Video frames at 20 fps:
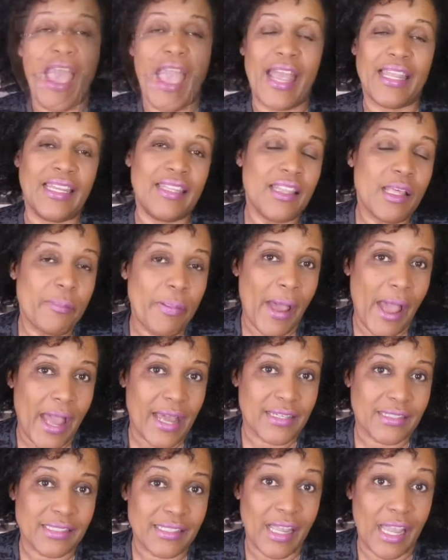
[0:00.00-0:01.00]
And in the
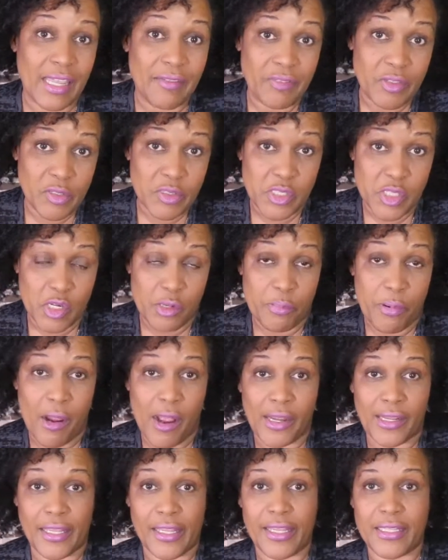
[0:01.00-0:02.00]
past, I've used their
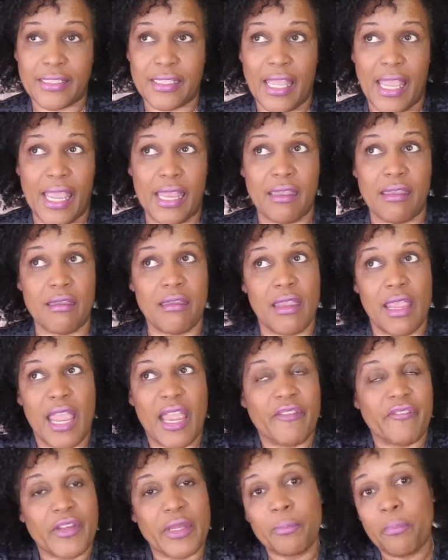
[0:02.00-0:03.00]
products and
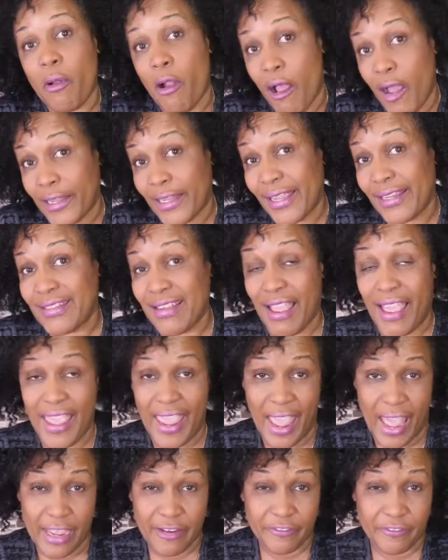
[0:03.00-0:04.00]
every product I
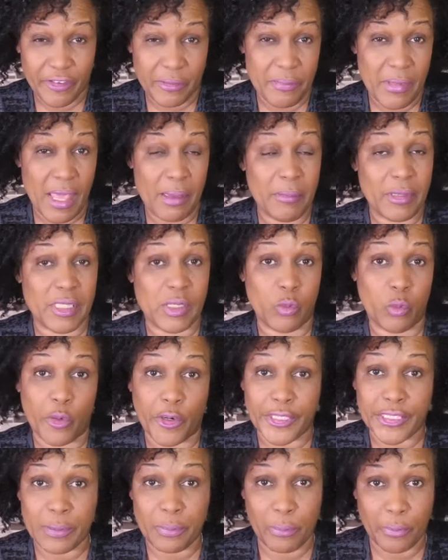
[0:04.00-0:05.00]
have from them, it's
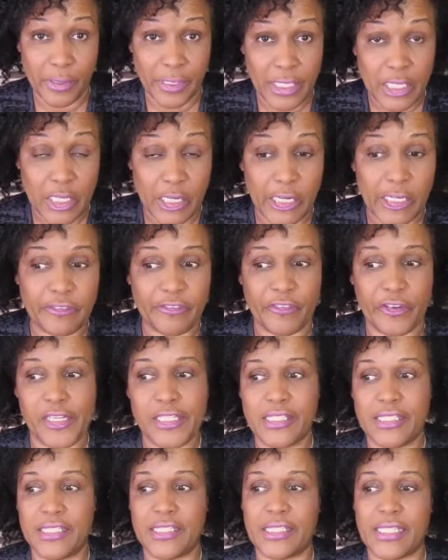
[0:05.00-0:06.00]
worked pretty good. For
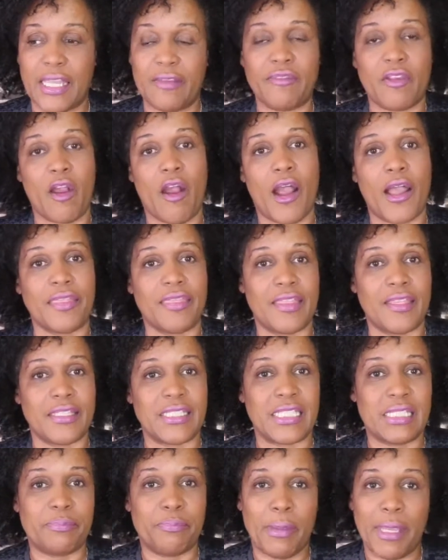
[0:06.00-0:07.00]
instance, I've got
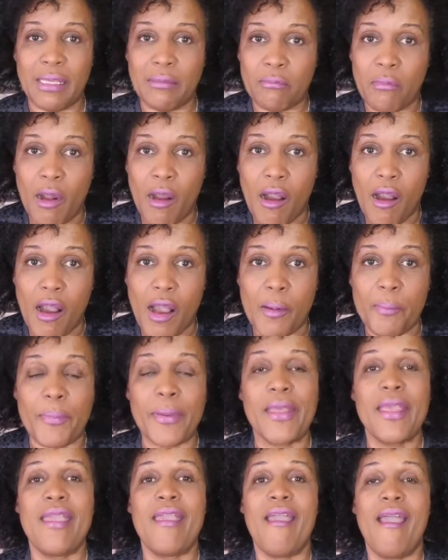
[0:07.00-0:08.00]
this spin
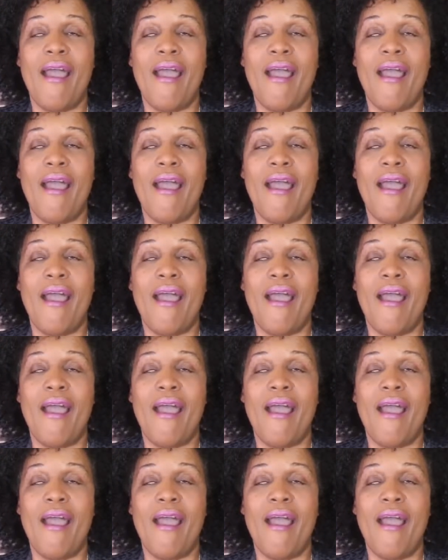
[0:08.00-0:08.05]
mop.